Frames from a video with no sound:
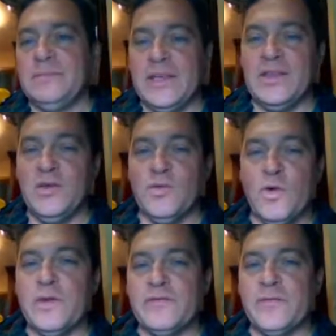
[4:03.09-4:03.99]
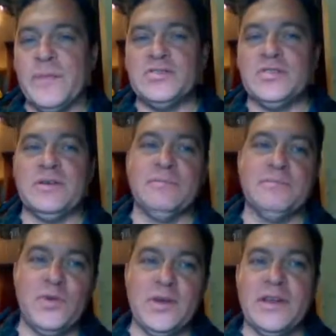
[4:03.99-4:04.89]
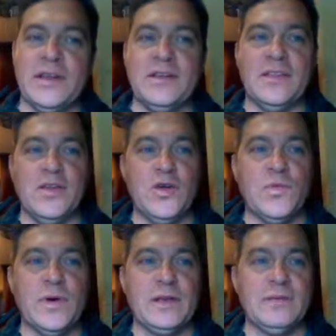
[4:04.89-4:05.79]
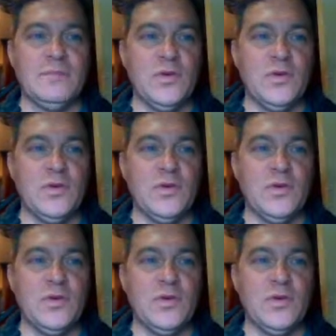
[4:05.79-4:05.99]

get your old information and put it into the new one,